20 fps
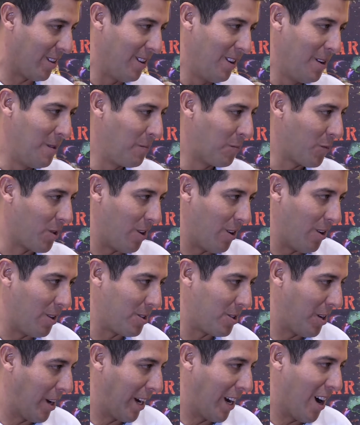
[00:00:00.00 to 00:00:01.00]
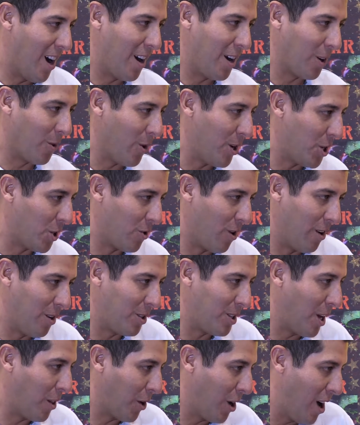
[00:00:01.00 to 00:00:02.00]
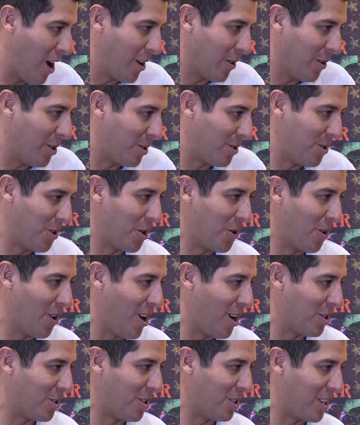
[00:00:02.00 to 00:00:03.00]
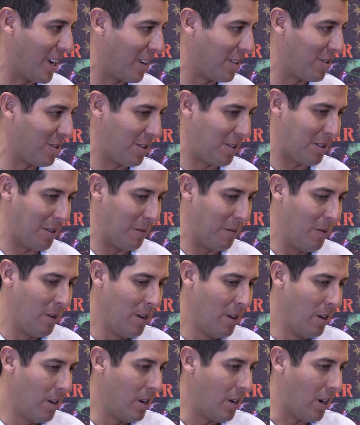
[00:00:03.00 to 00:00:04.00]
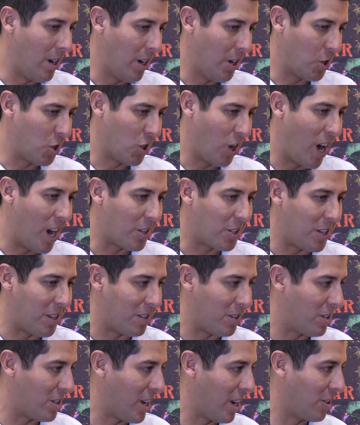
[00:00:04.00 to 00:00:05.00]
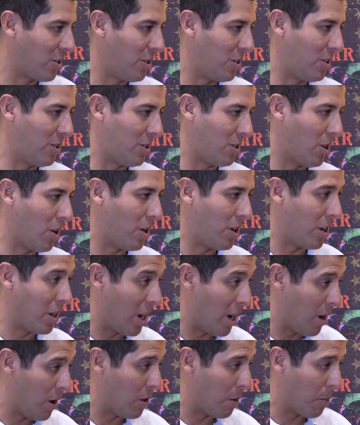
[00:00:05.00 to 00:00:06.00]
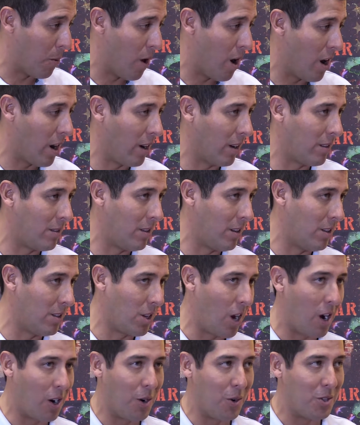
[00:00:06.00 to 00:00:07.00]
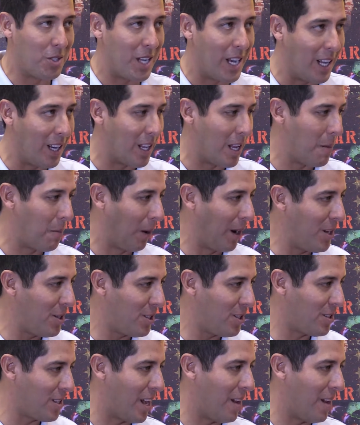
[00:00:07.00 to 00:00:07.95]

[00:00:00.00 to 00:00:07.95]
and you know, it's an iconic restaurant in South Congress. And you go to Austin, Texas, and uh, Schlotzsky's in Texas has started to carry the product, and Tacodeli, and places